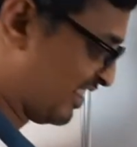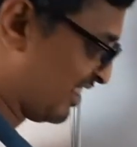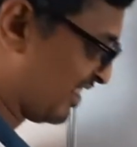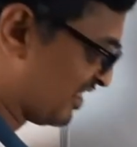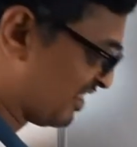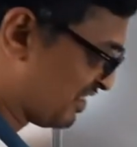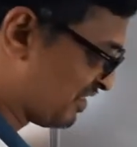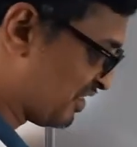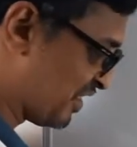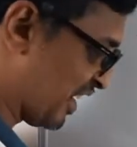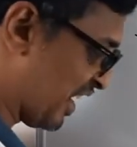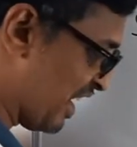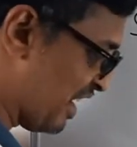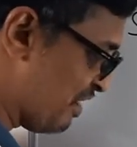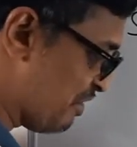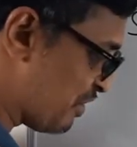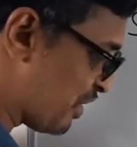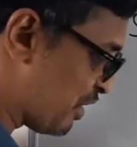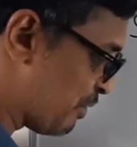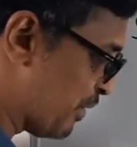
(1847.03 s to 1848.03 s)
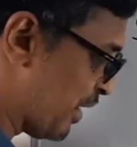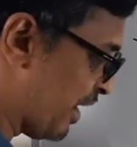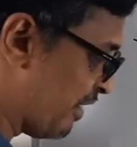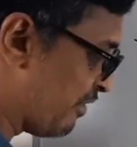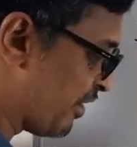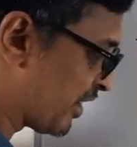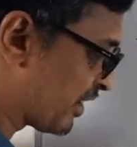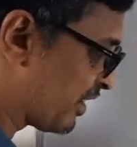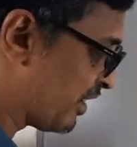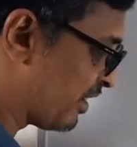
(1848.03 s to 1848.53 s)
Okay, what be A
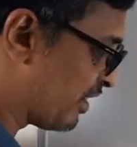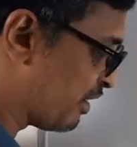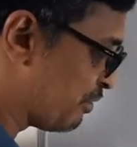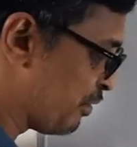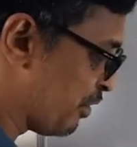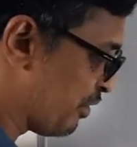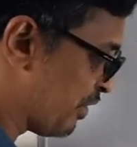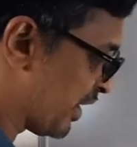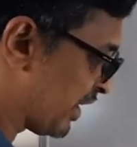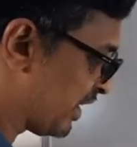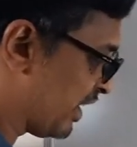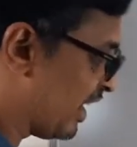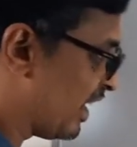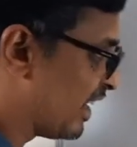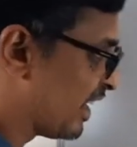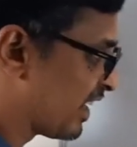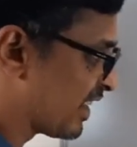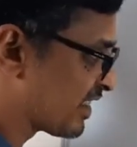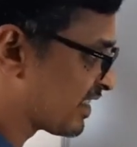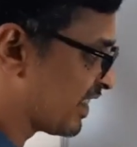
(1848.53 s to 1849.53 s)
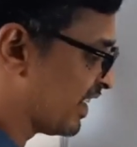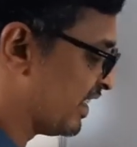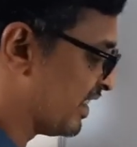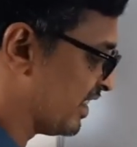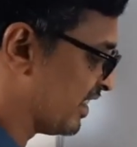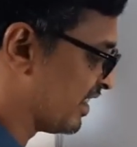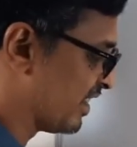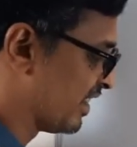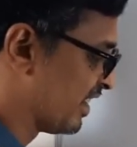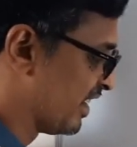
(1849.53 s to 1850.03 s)
vector dot B vector? Let us write it.
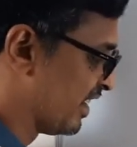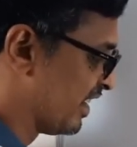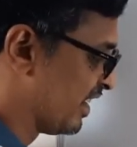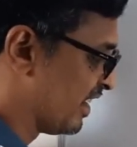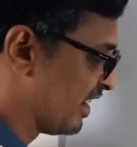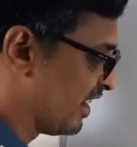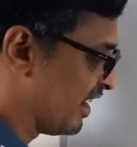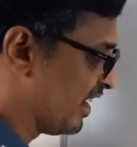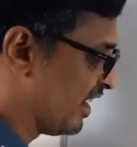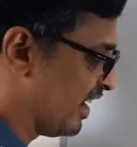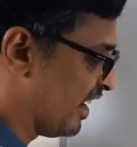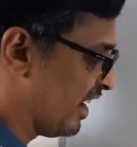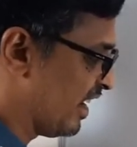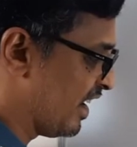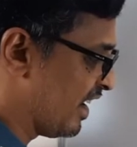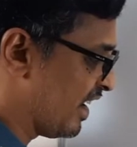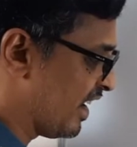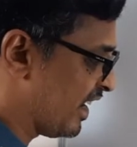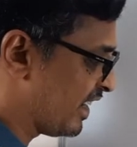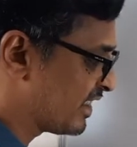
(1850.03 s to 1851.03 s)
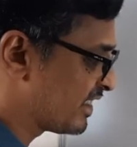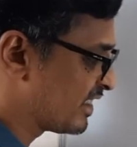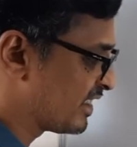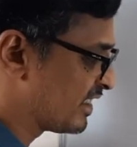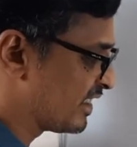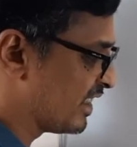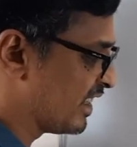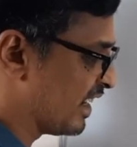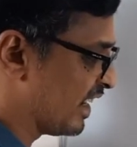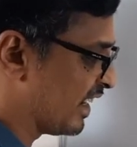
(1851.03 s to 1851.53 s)
Ax
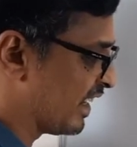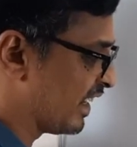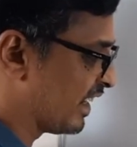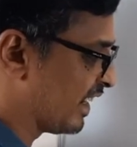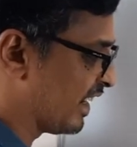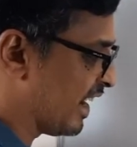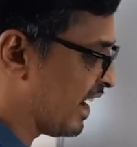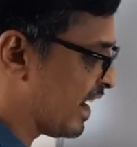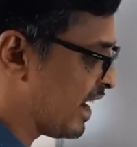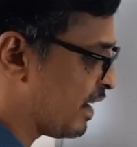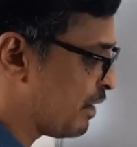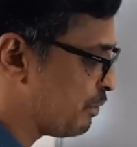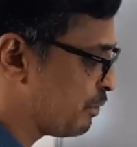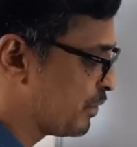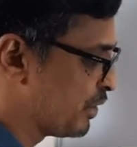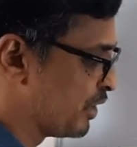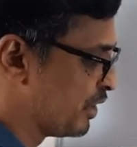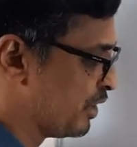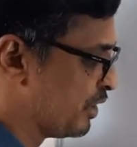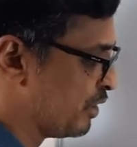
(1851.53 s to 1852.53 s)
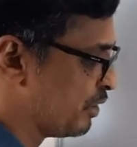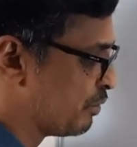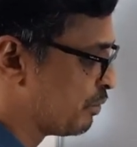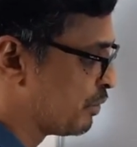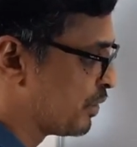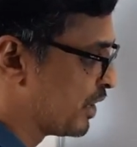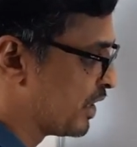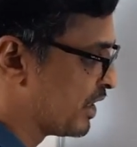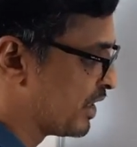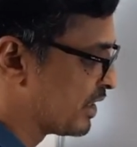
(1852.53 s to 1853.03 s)
I cap
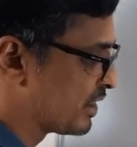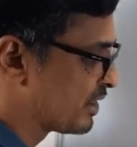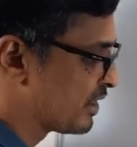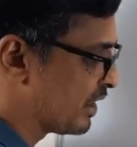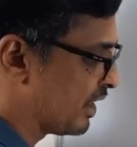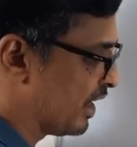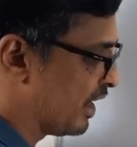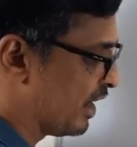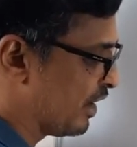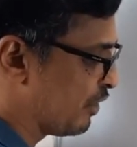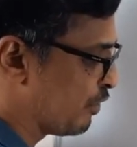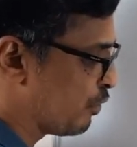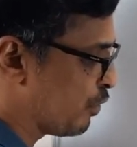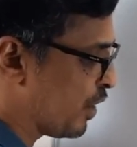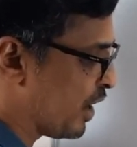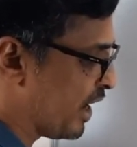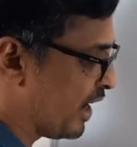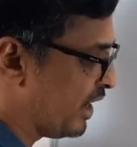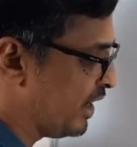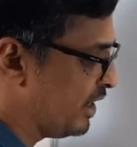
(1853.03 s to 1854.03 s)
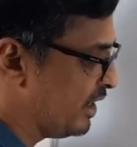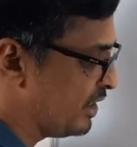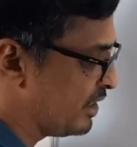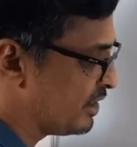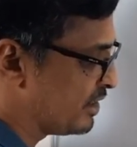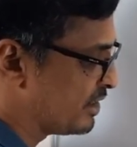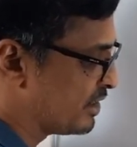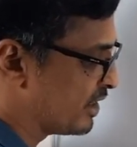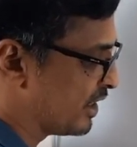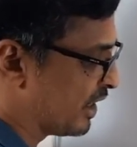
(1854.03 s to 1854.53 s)
plus Ay
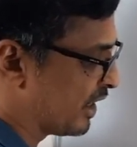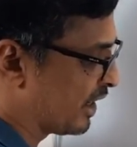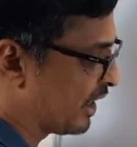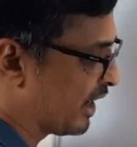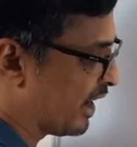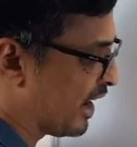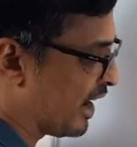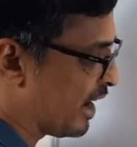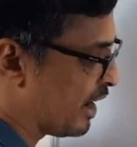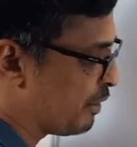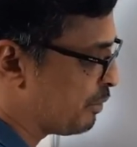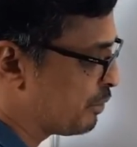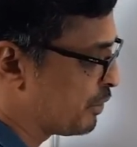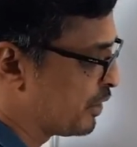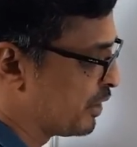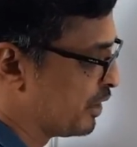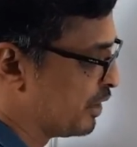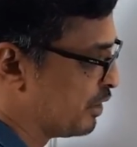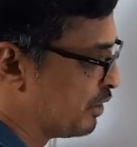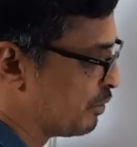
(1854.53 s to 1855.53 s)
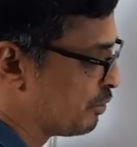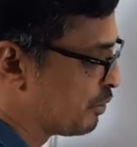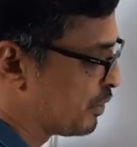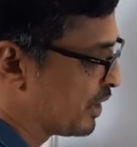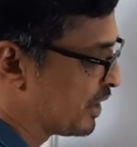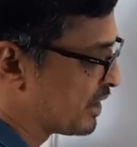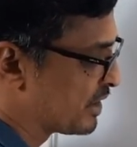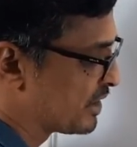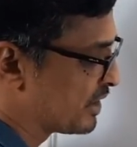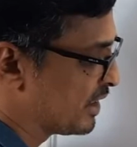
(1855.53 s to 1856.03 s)
j cap
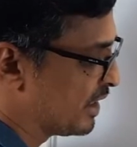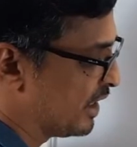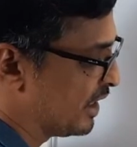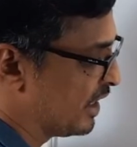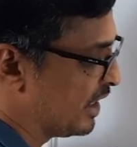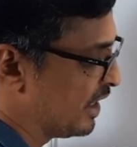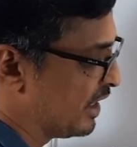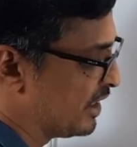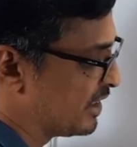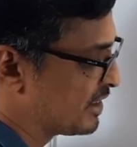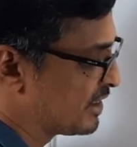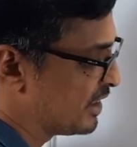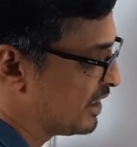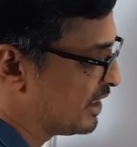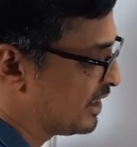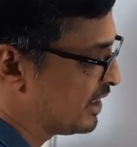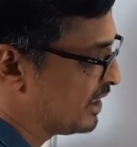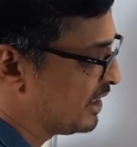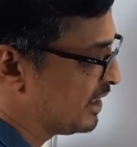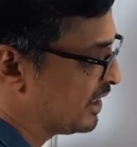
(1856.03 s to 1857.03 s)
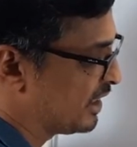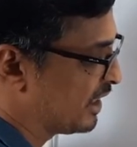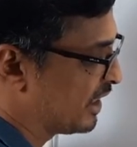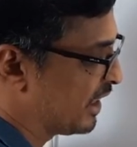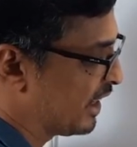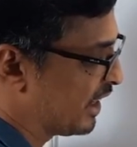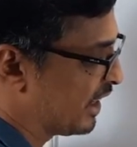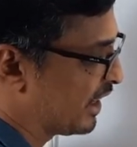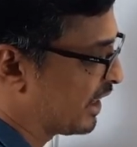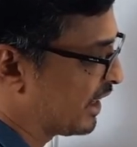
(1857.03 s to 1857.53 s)
plus Az
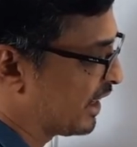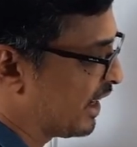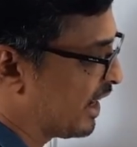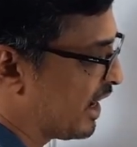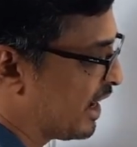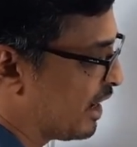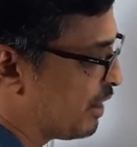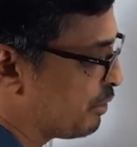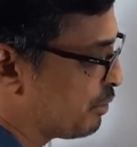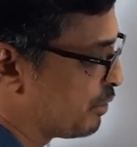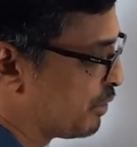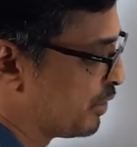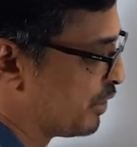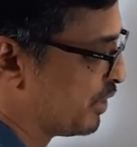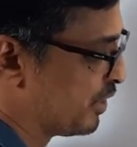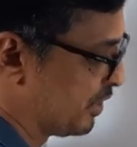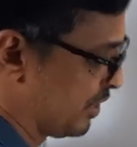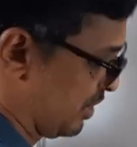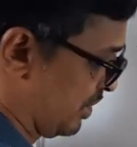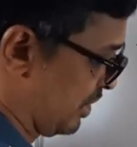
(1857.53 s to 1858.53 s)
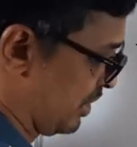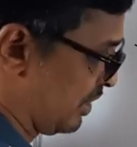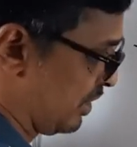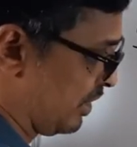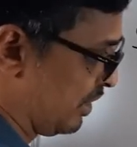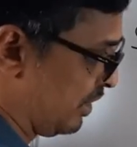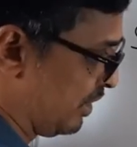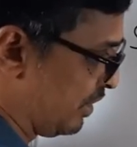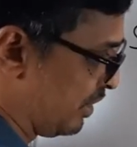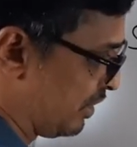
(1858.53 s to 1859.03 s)
k cap
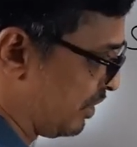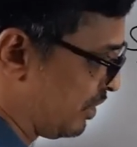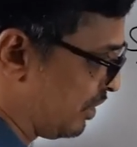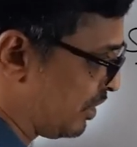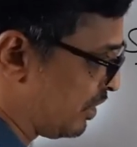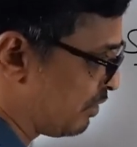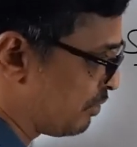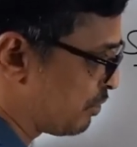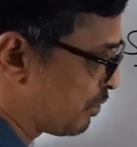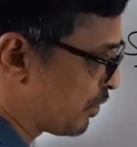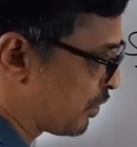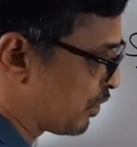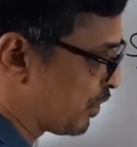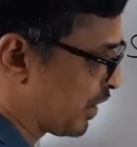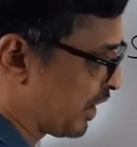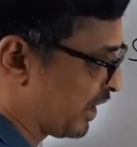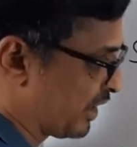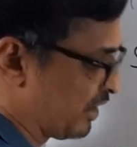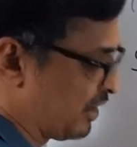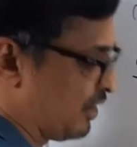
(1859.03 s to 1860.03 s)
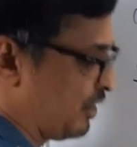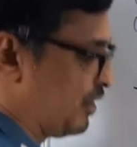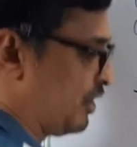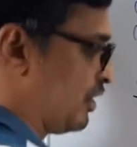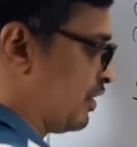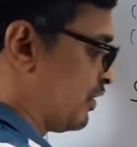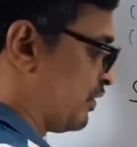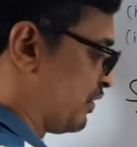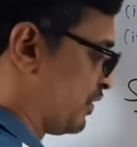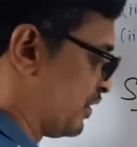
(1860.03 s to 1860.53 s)
dot product
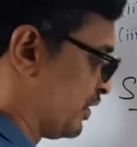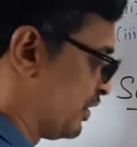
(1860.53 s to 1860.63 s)
of